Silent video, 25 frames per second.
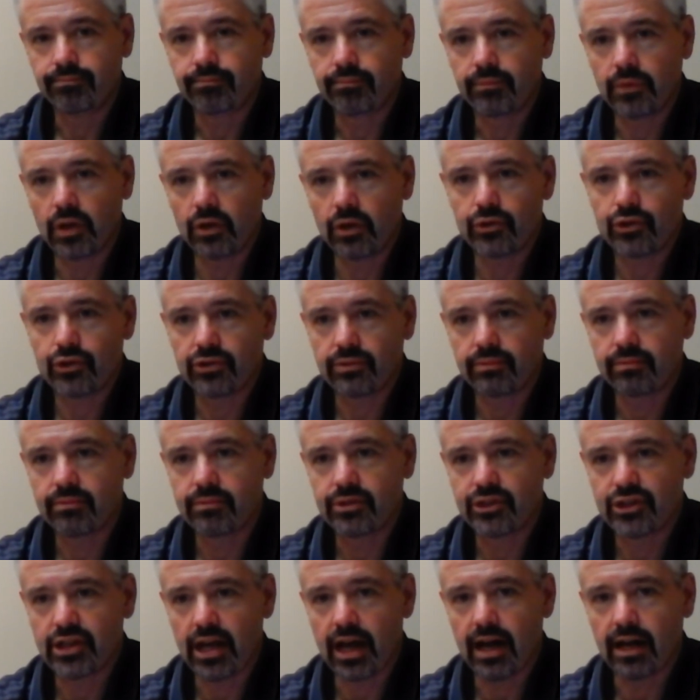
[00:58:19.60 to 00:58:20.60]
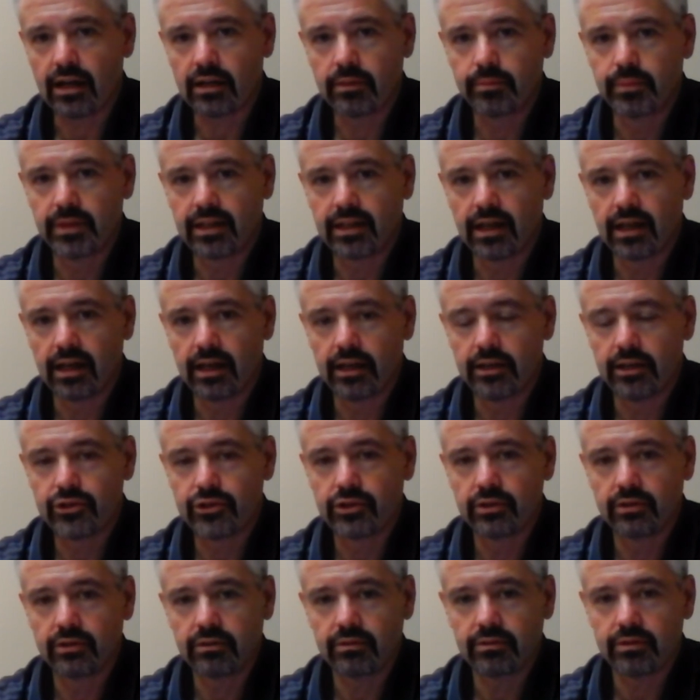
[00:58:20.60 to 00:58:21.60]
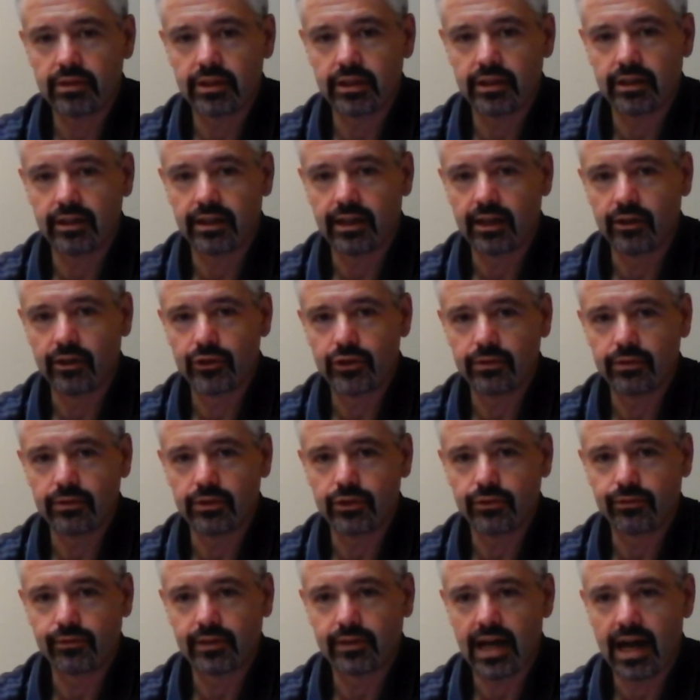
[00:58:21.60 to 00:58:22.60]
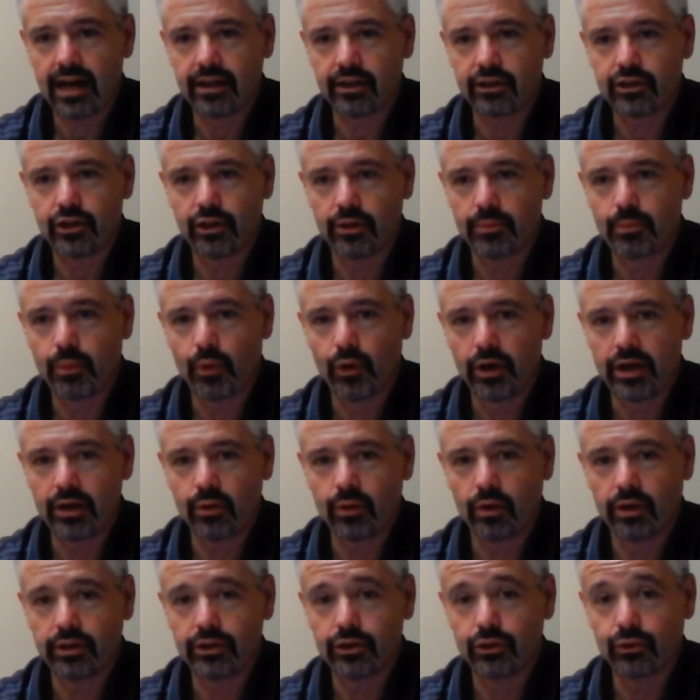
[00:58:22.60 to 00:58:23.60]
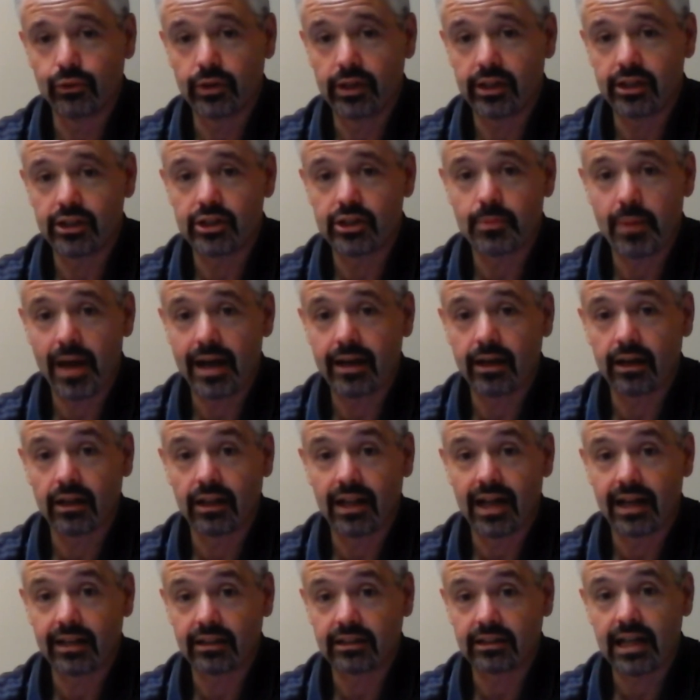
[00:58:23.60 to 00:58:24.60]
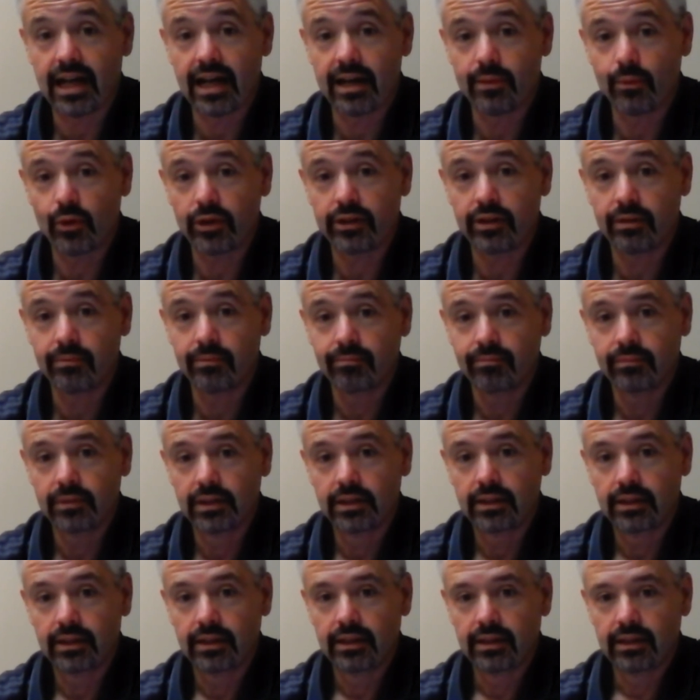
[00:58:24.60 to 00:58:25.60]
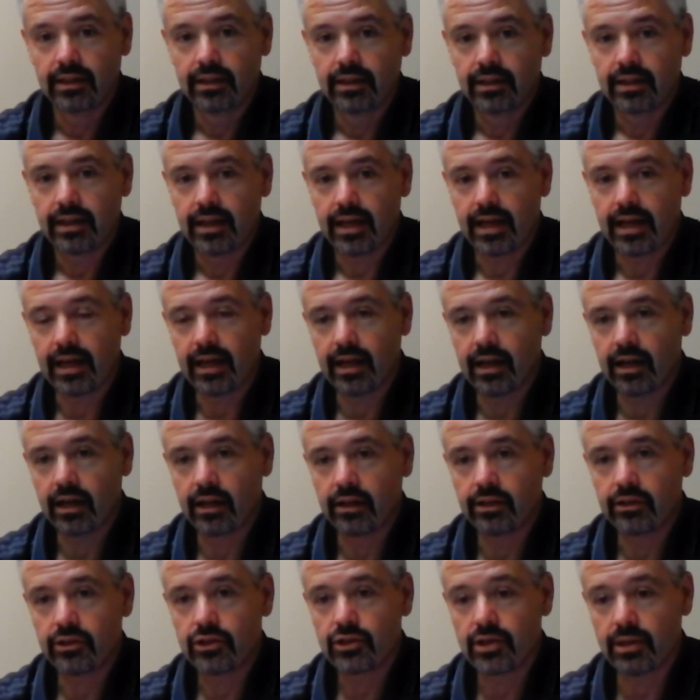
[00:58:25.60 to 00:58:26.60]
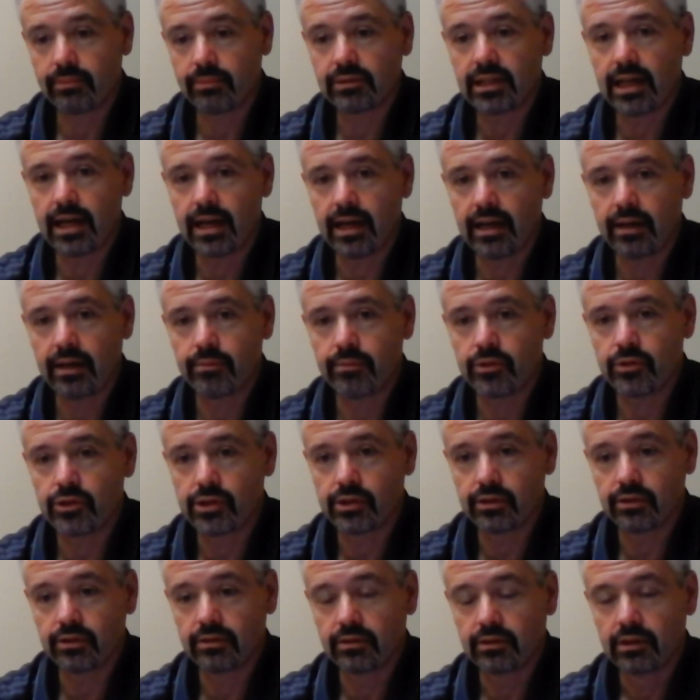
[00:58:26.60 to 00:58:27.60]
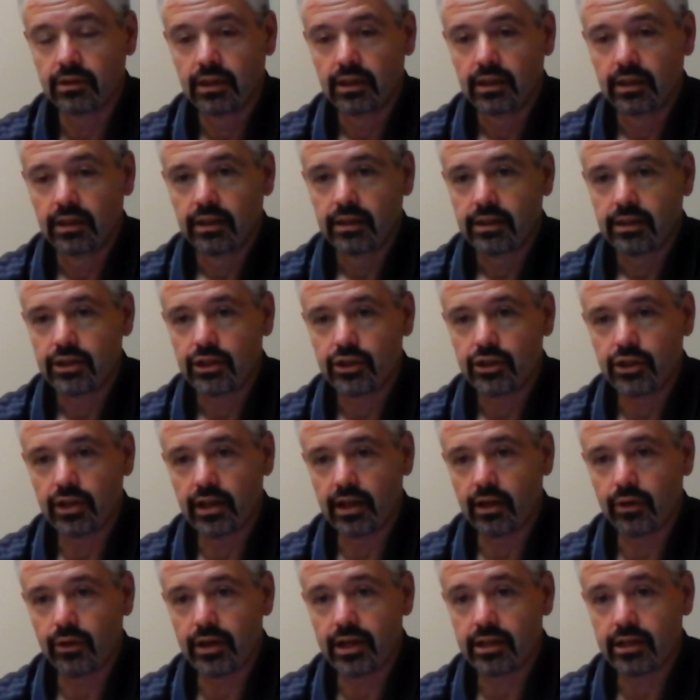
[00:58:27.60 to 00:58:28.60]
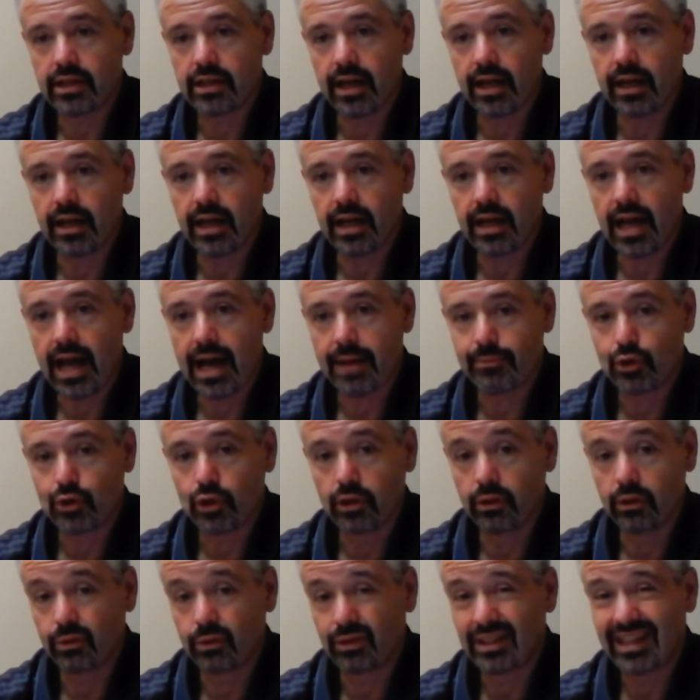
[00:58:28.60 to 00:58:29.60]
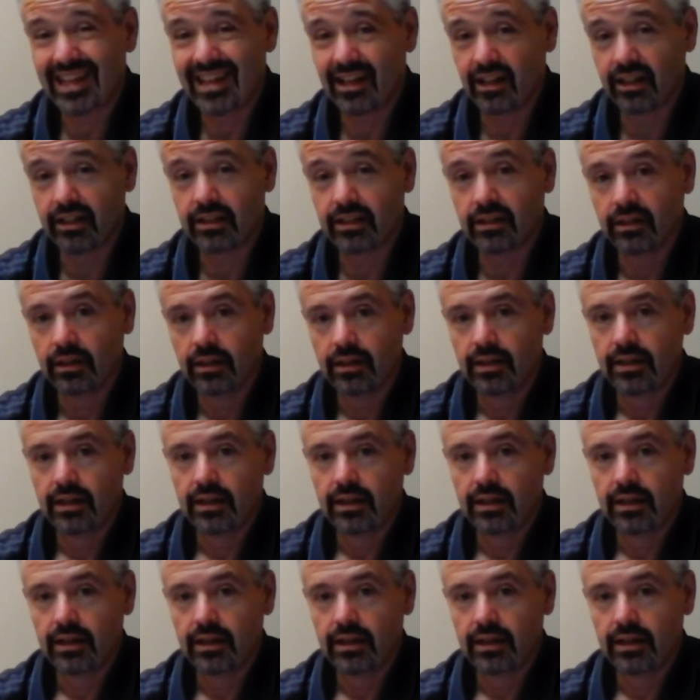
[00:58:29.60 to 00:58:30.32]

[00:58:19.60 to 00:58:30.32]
Those suck because, you know, you've gotten to the point where you're really spending a lot of time with them, and sometimes, you know, it's a absolute killer.